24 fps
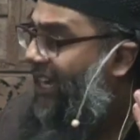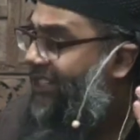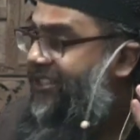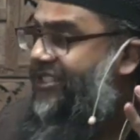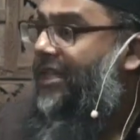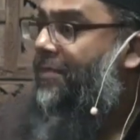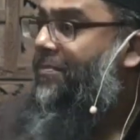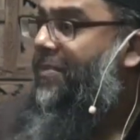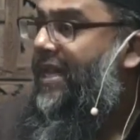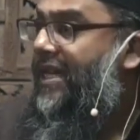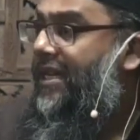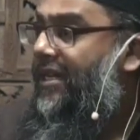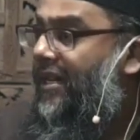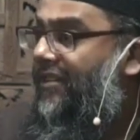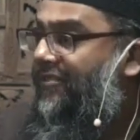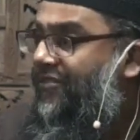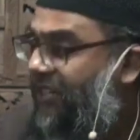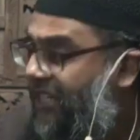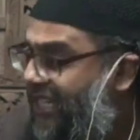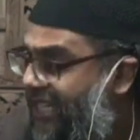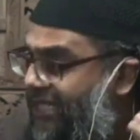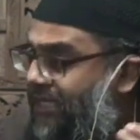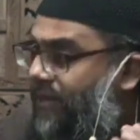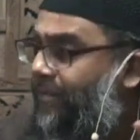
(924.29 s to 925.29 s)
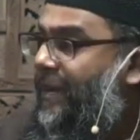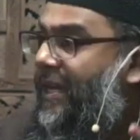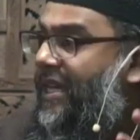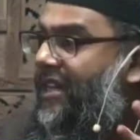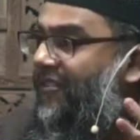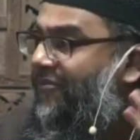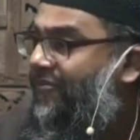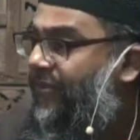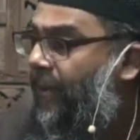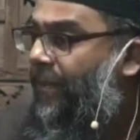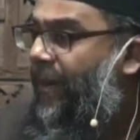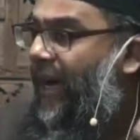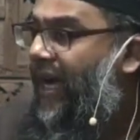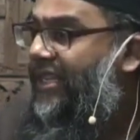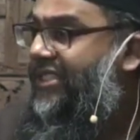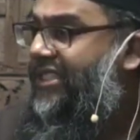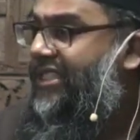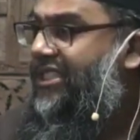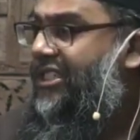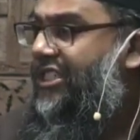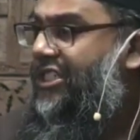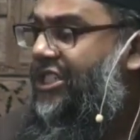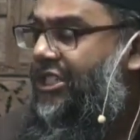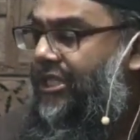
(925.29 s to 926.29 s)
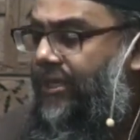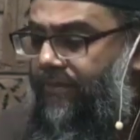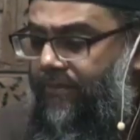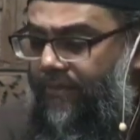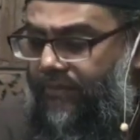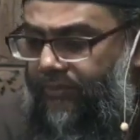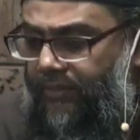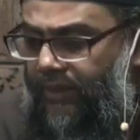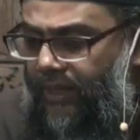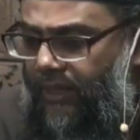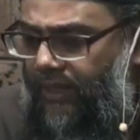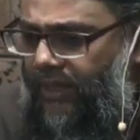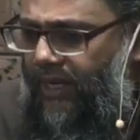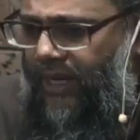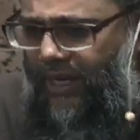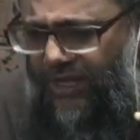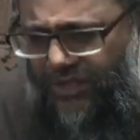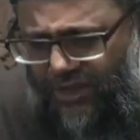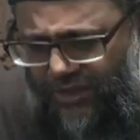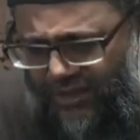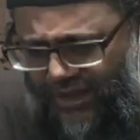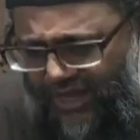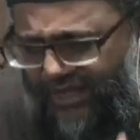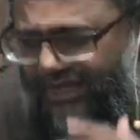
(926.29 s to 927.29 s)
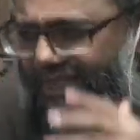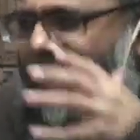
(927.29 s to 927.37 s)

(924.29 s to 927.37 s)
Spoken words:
asabiyah, for hizbiyah, for partisanship. So they're